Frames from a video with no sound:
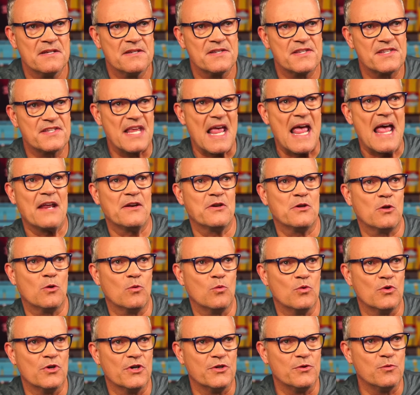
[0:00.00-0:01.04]

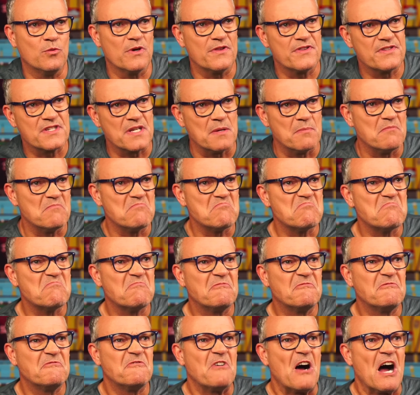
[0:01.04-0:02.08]
sandalwood with some
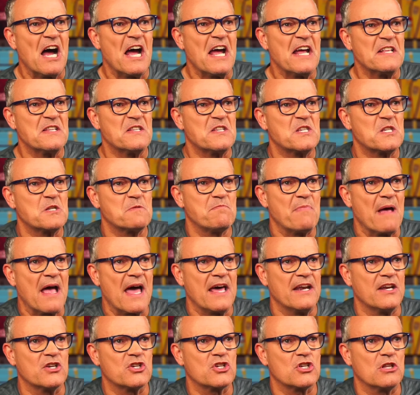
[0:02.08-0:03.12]
fine
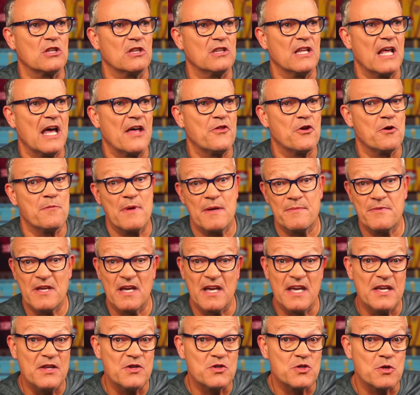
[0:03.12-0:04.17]
Spanish leather, maybe
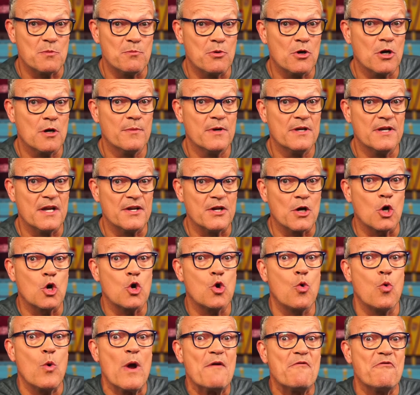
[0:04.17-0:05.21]
a hint of bourbon and a
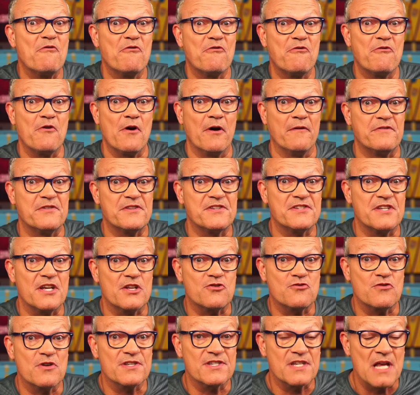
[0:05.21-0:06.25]
whiff of
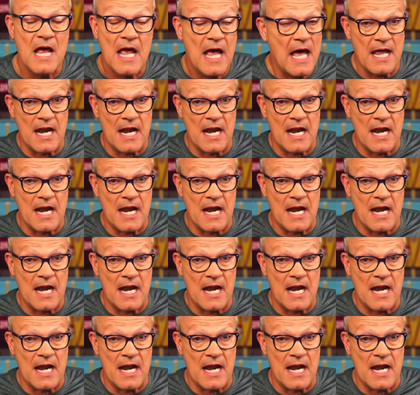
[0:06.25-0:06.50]
citrus.